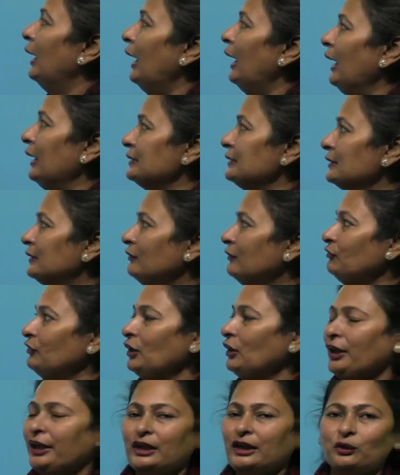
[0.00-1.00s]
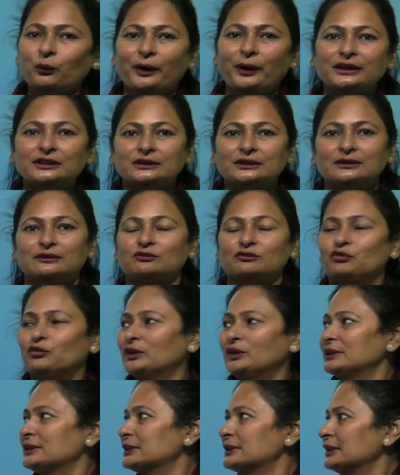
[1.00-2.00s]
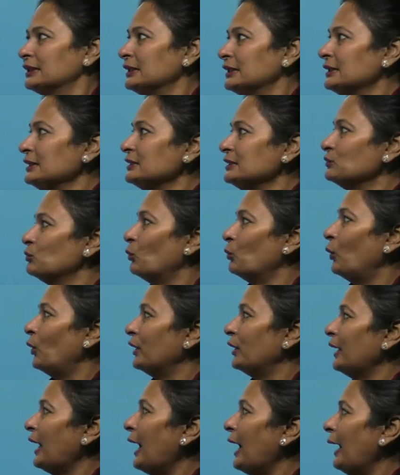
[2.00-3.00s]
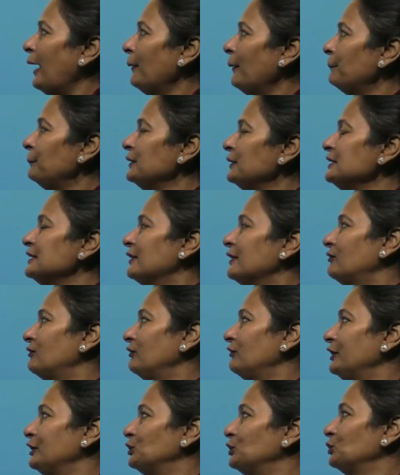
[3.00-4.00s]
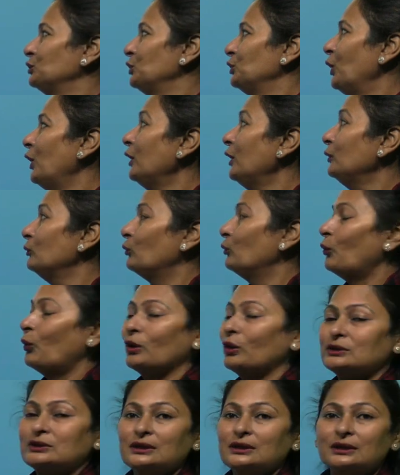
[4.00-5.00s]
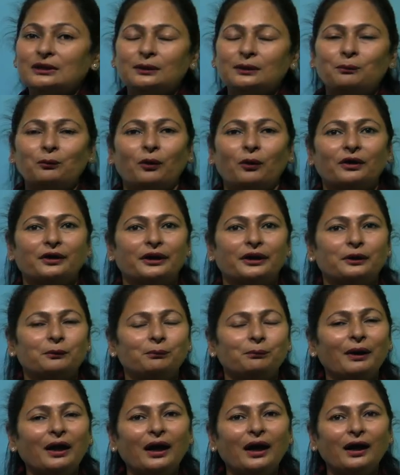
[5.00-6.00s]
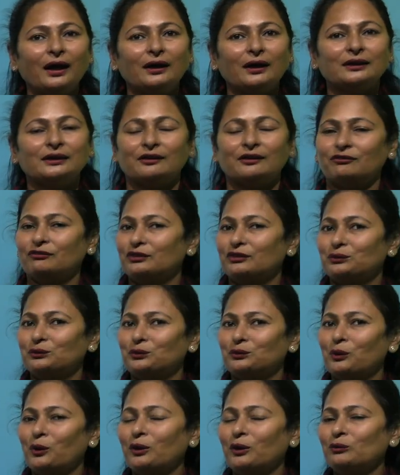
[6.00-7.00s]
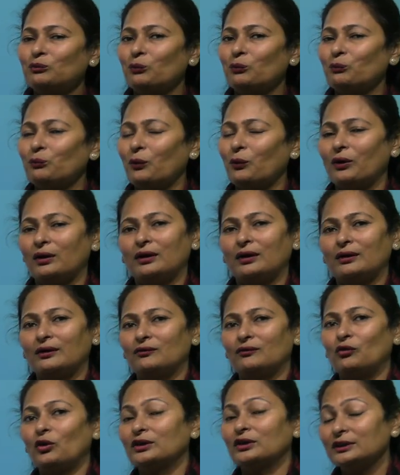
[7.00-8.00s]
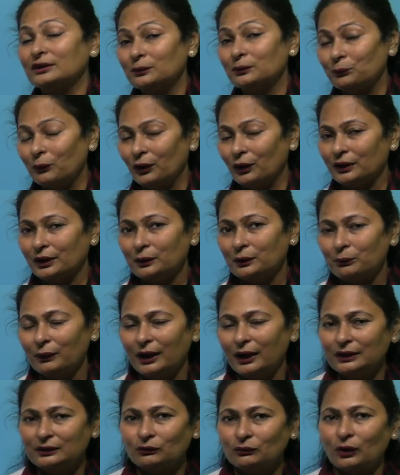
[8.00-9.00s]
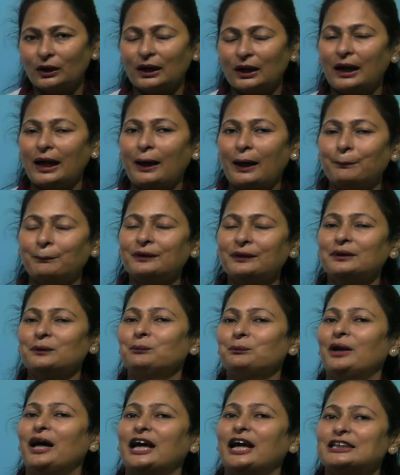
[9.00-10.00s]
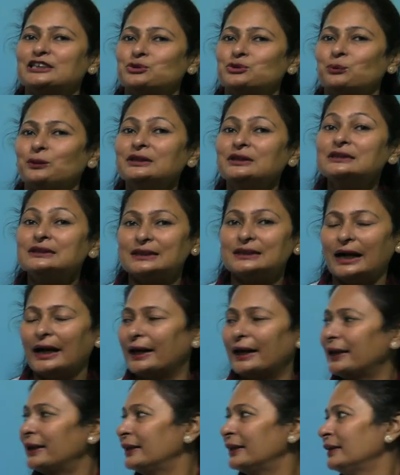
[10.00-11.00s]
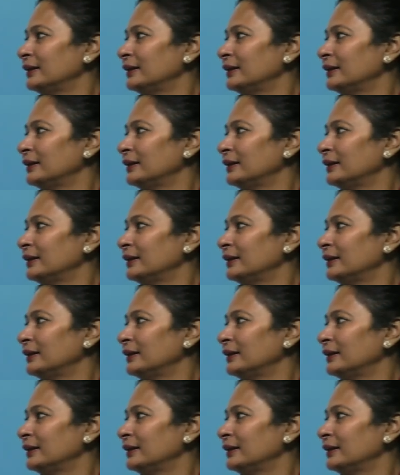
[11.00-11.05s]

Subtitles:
Answer the following question. First is, what happens if we do not water the potted plant? If we do not water the potted plant, what will happen? The plants will die.